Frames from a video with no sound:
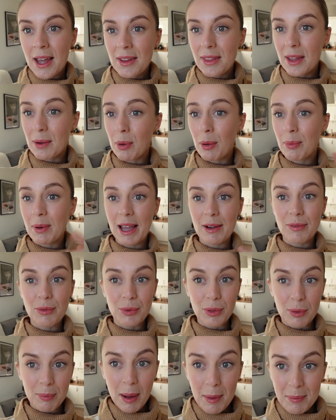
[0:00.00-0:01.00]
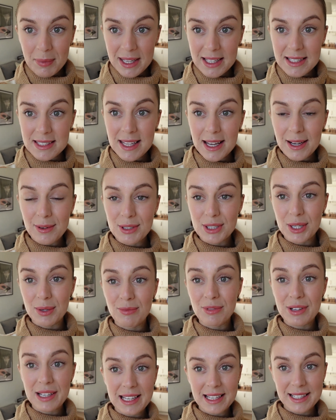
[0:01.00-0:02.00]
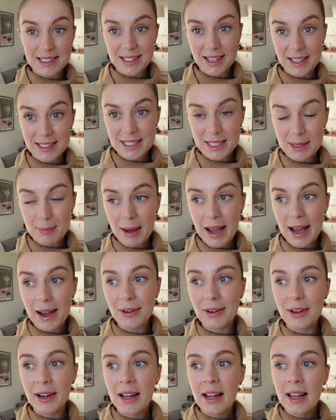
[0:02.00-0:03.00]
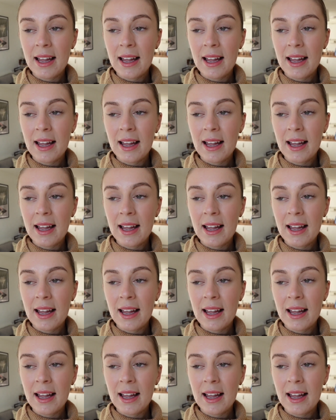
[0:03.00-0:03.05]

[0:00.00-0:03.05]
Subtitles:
They'll probably have all the pumpkins out, which I'm really excited about.